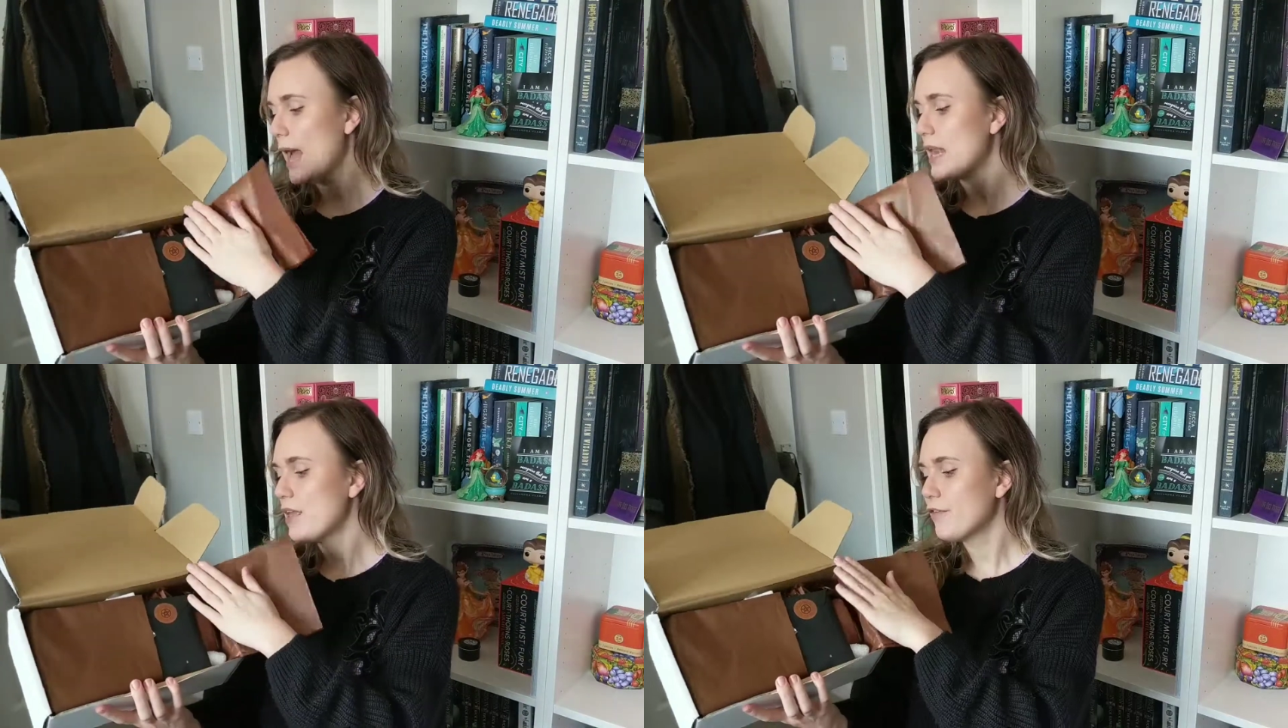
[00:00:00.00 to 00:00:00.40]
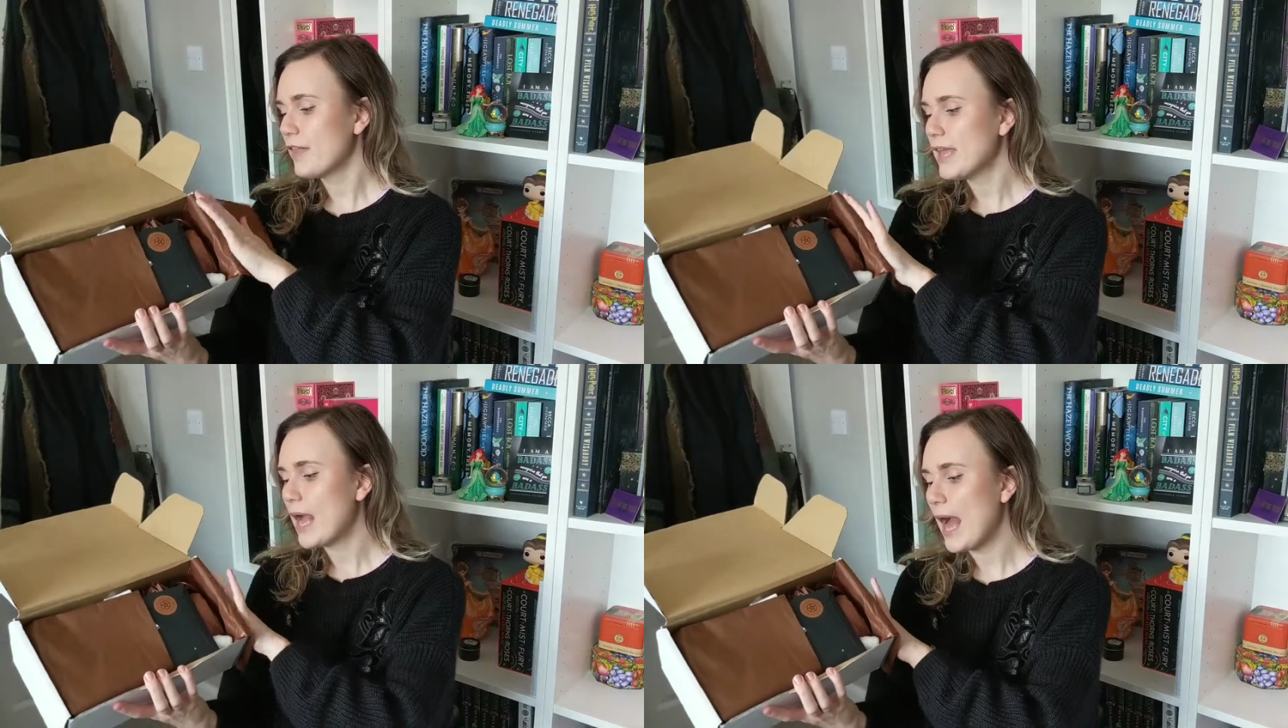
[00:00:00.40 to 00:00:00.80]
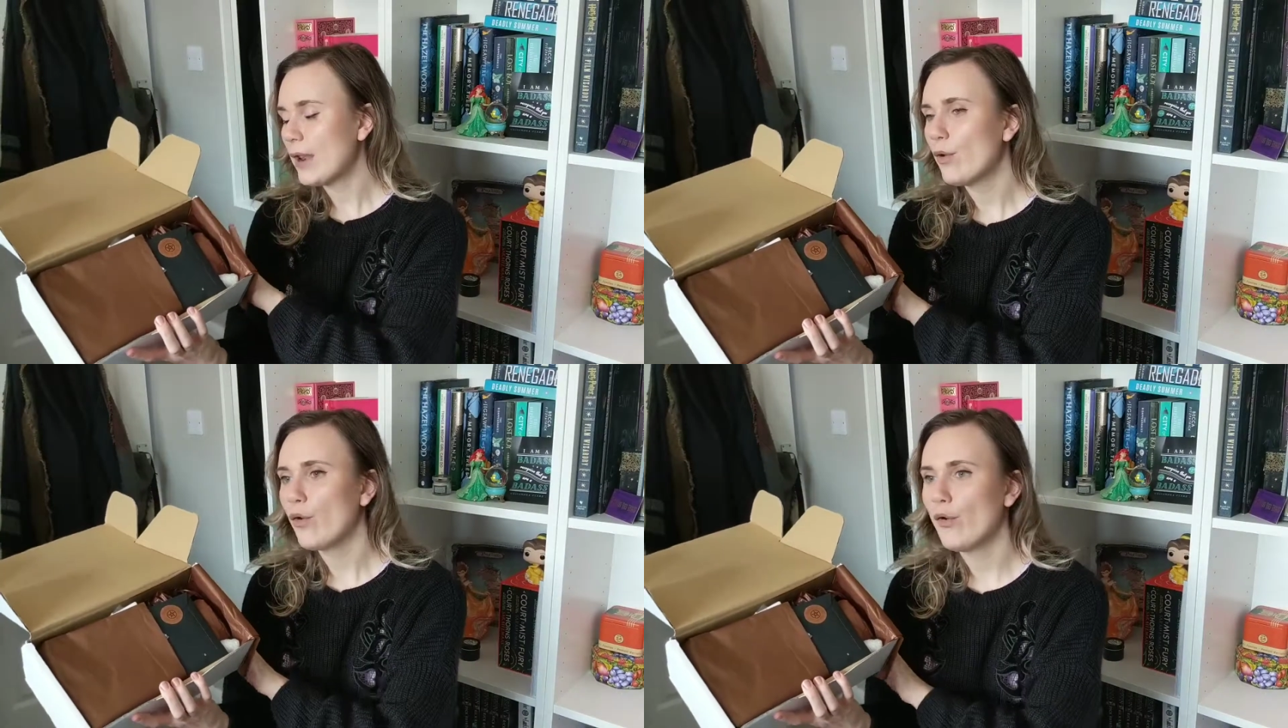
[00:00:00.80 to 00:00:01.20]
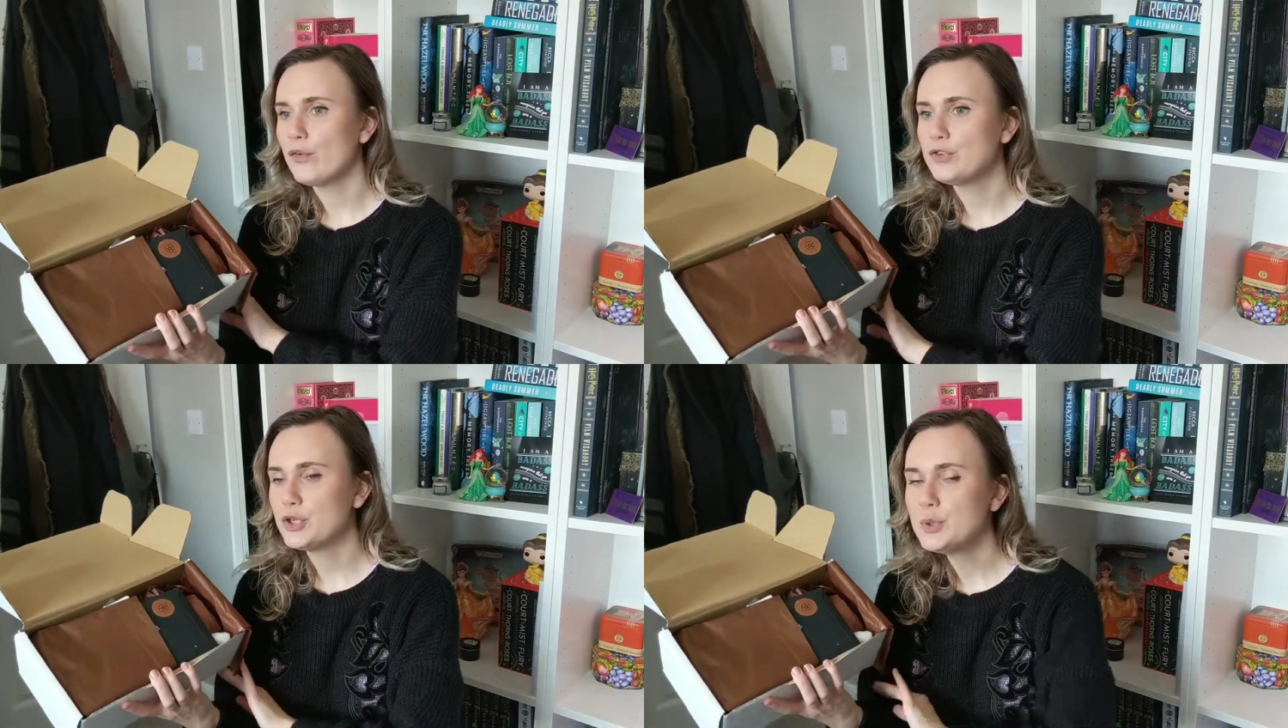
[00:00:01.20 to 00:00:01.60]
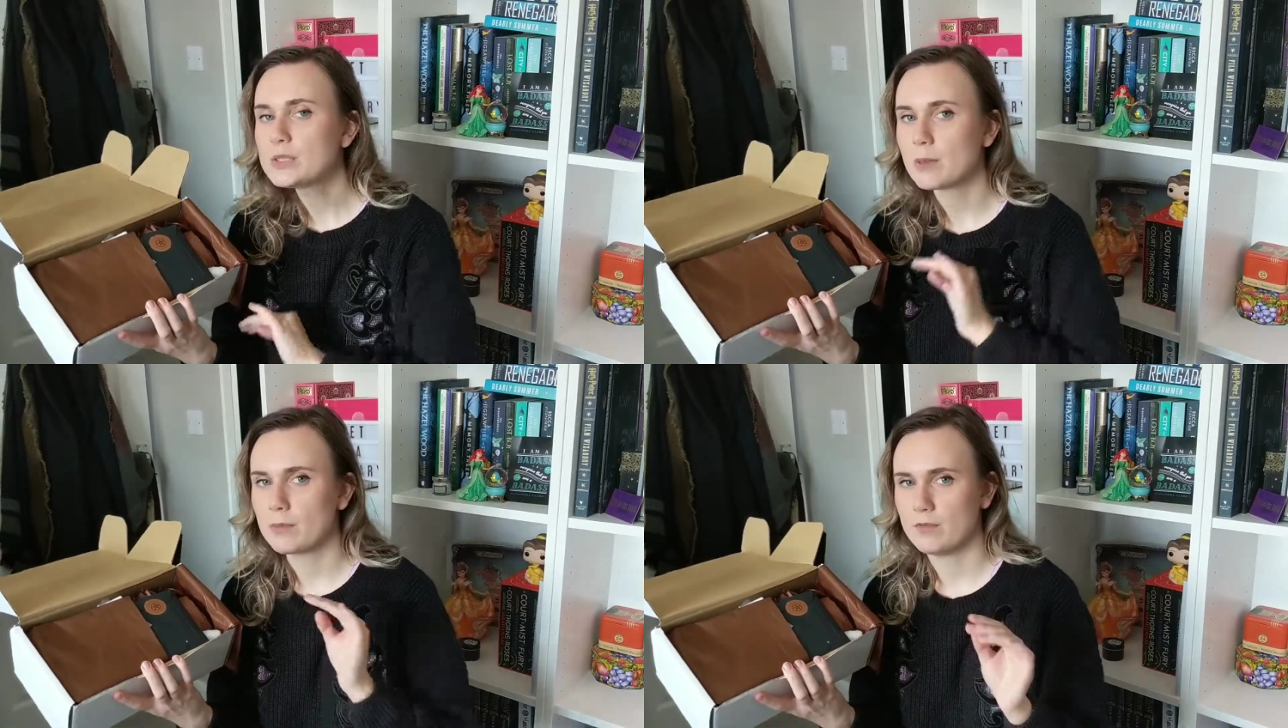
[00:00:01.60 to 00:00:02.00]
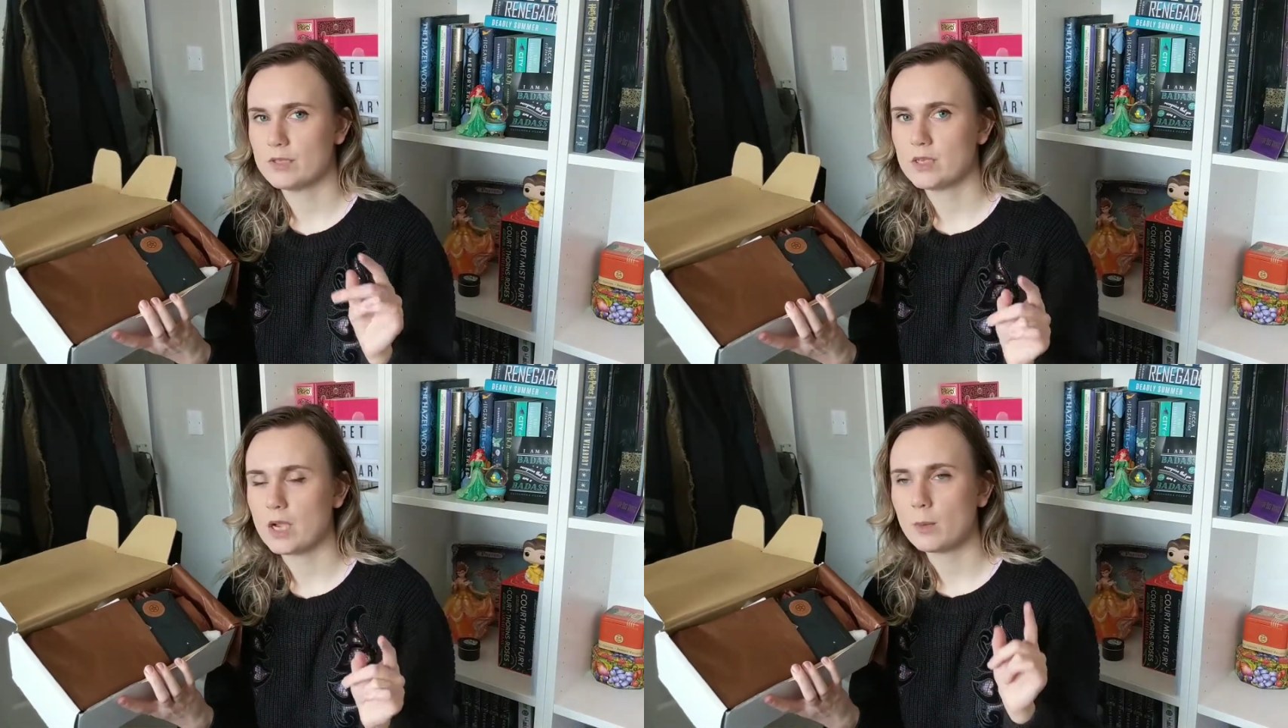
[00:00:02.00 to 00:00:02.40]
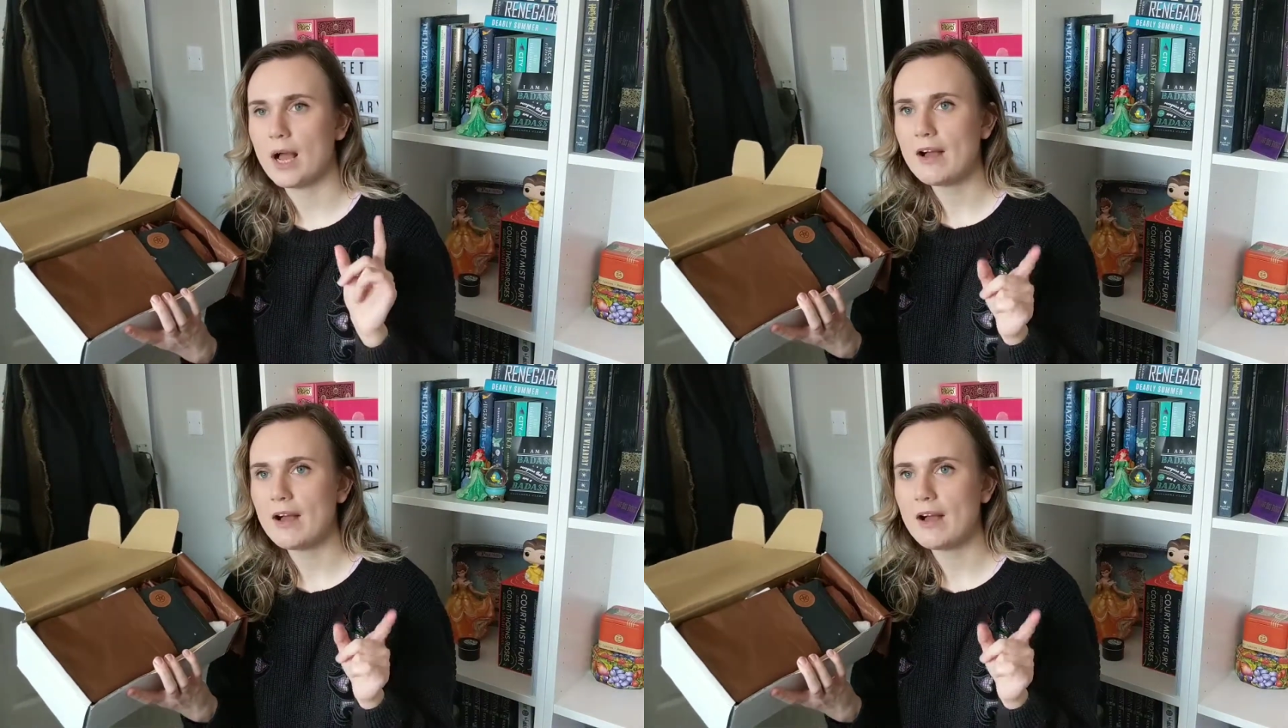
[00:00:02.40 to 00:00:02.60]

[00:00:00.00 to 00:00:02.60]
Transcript: And if they cannot do something recyclable,